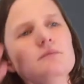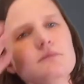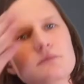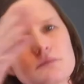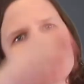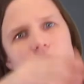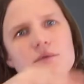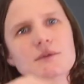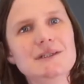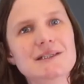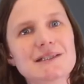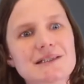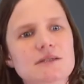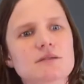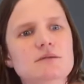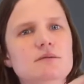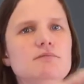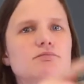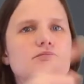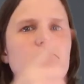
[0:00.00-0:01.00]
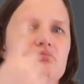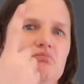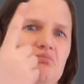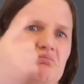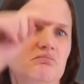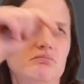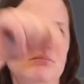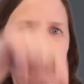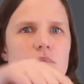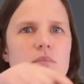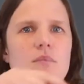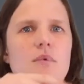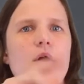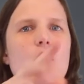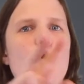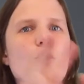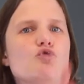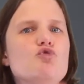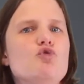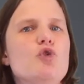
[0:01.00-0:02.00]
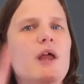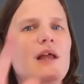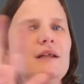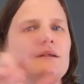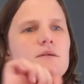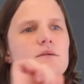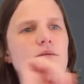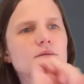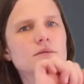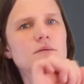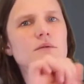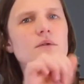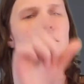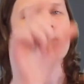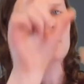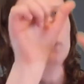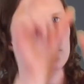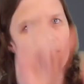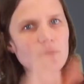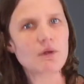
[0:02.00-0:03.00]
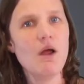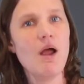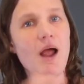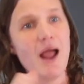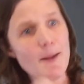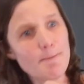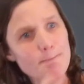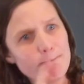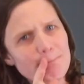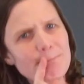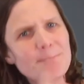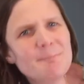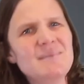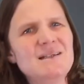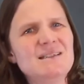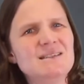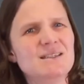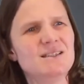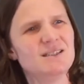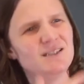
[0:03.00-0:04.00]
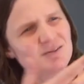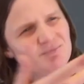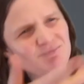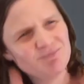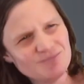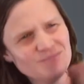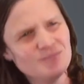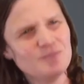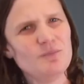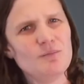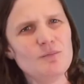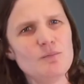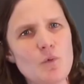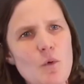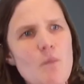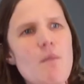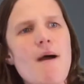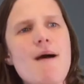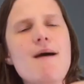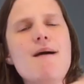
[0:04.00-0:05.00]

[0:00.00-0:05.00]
then they can go to one of these offices and meet a representative of the UN,